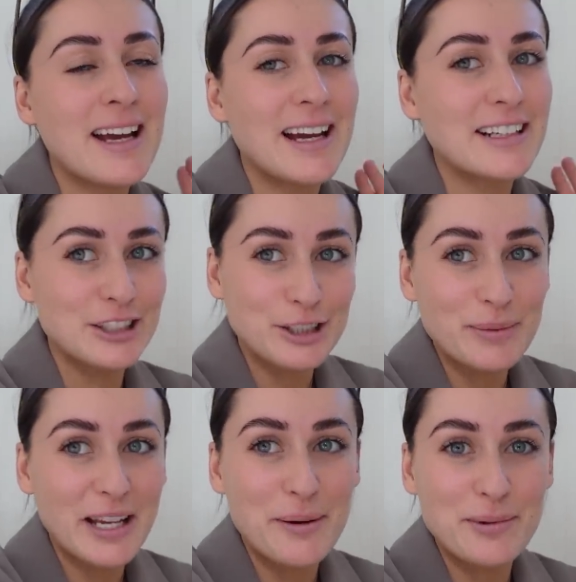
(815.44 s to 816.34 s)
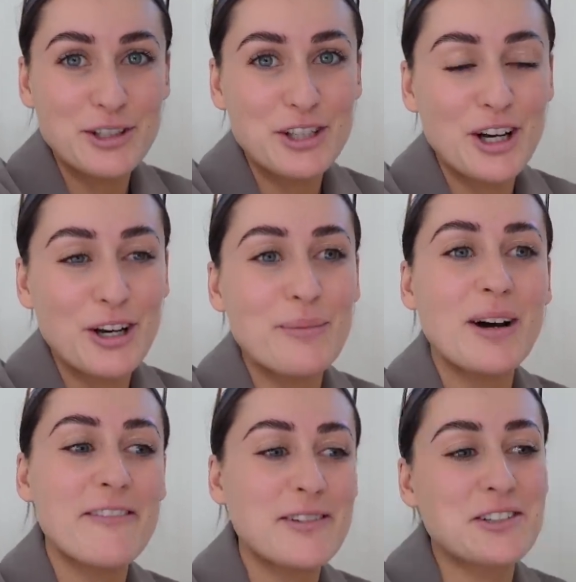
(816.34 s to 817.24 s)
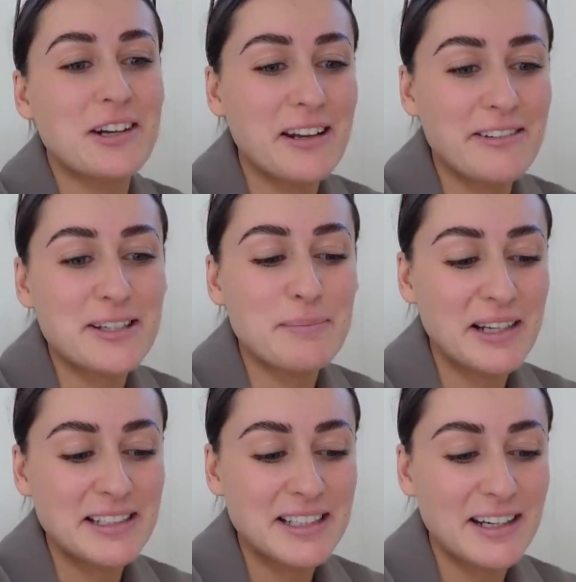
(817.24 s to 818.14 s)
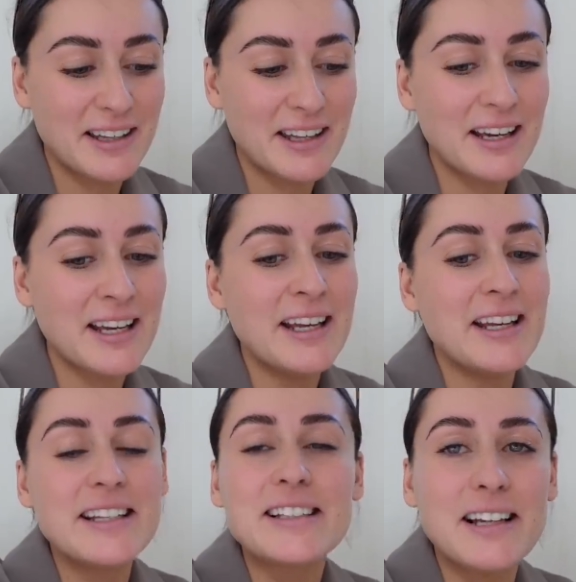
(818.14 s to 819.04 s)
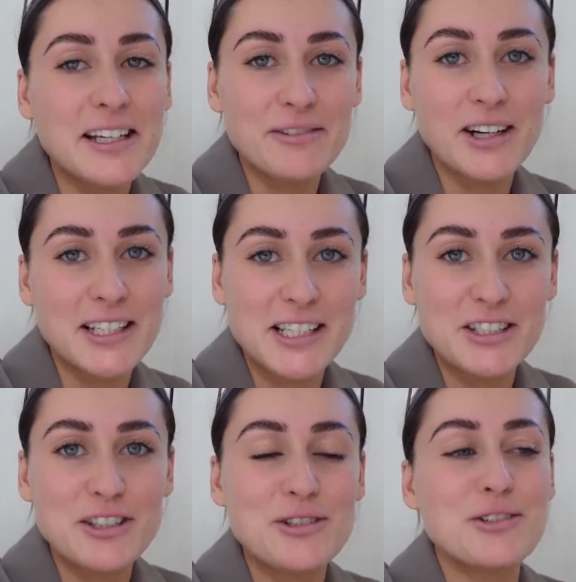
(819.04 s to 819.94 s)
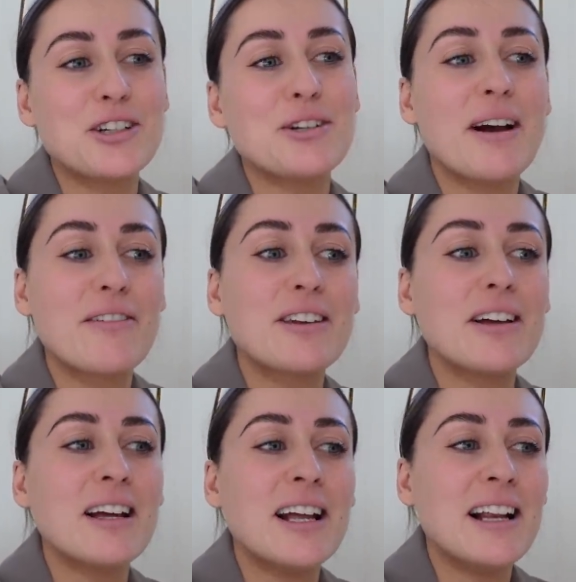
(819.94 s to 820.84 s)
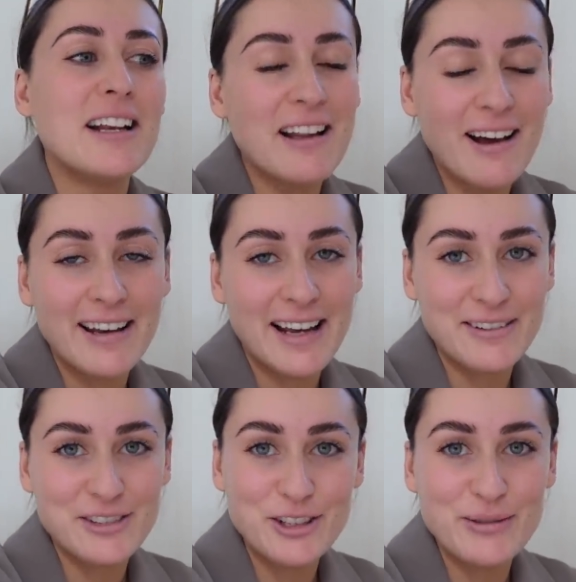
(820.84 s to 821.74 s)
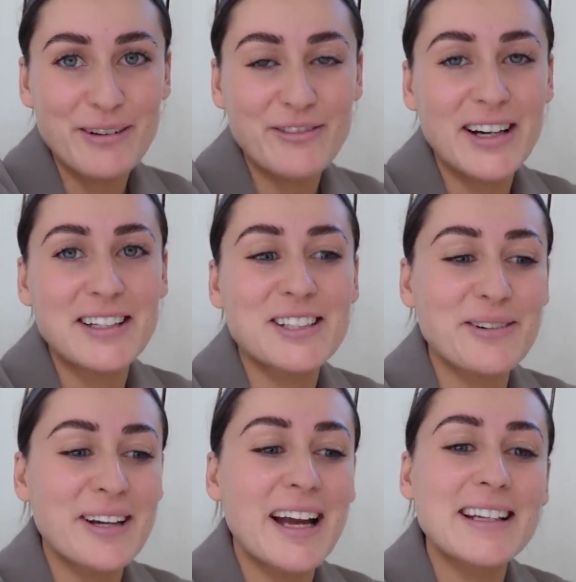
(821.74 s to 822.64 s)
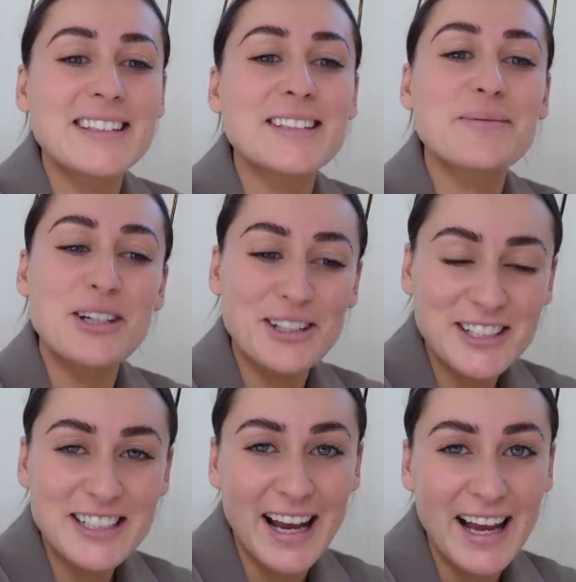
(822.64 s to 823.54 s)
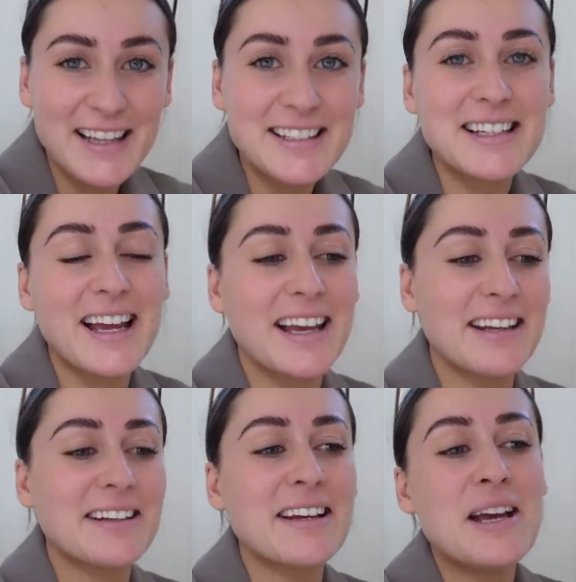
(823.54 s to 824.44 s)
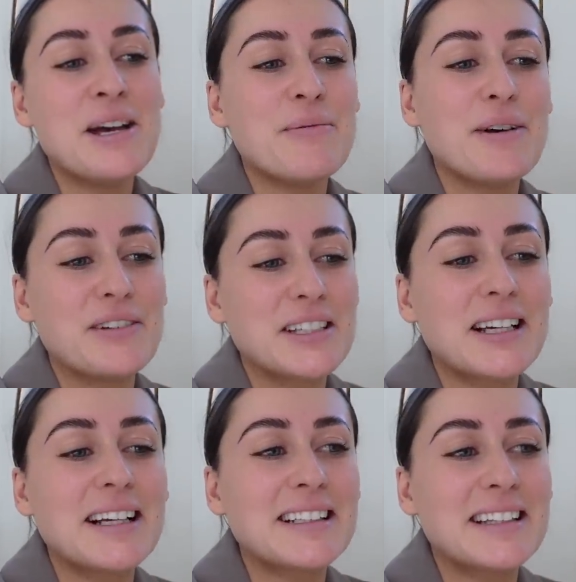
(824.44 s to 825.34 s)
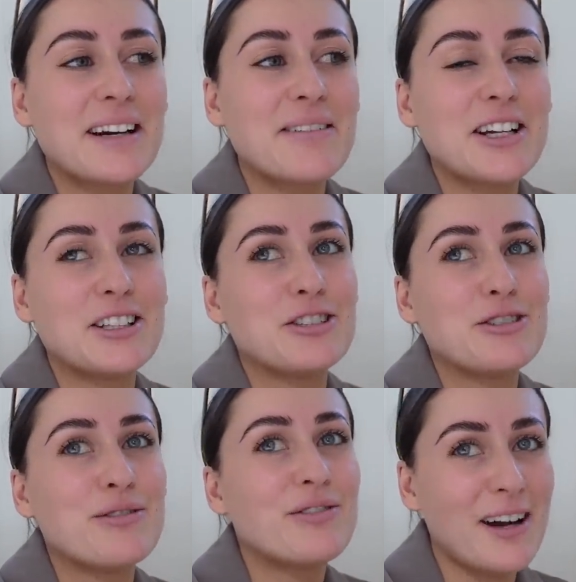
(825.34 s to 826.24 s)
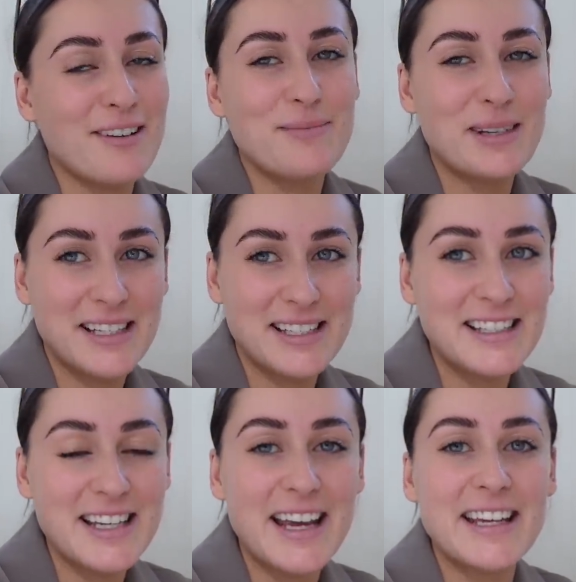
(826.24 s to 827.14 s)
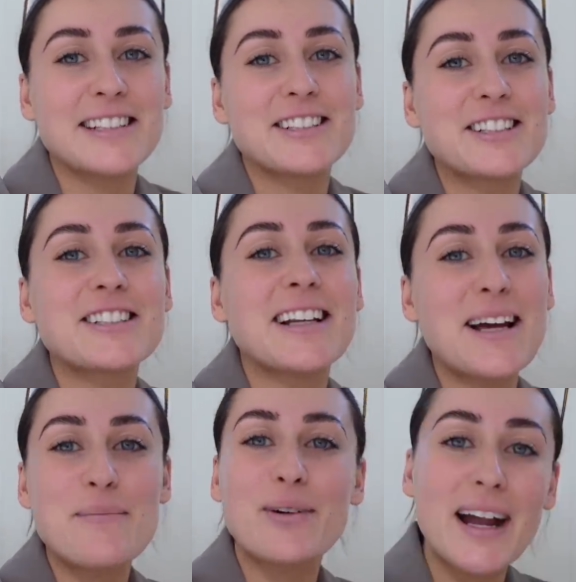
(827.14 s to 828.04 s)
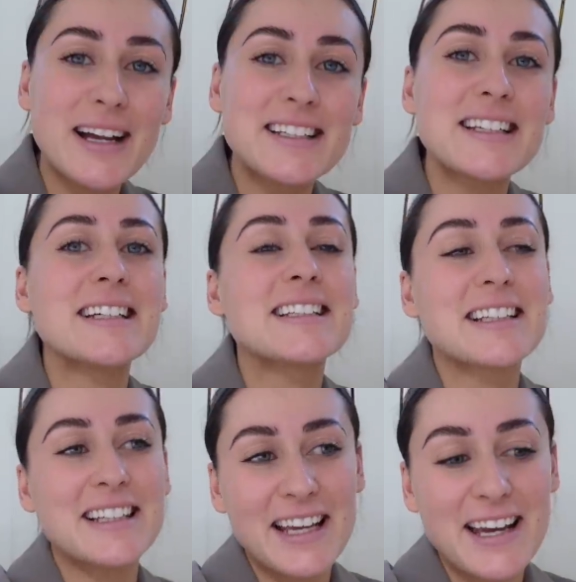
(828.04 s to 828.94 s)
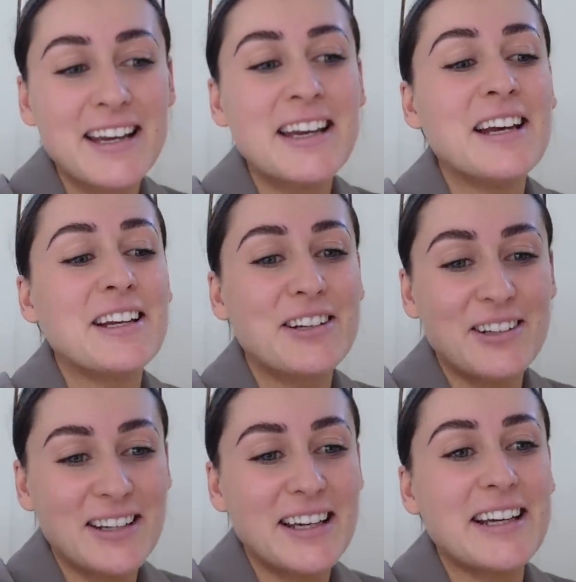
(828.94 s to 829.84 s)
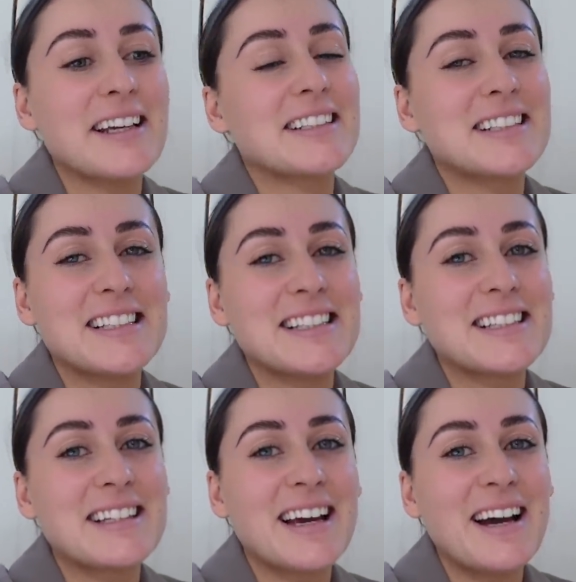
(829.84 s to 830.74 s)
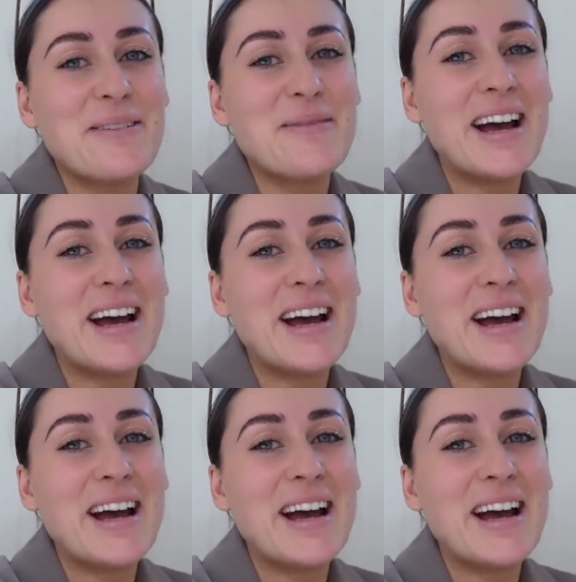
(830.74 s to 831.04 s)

and just be able to go but I've been trying to explain to her that it's like riding a scooter you have to learn how to do it first so we had some good chats and we've decided that we're going to do five minutes a day just to like practice and get good at it and she's um,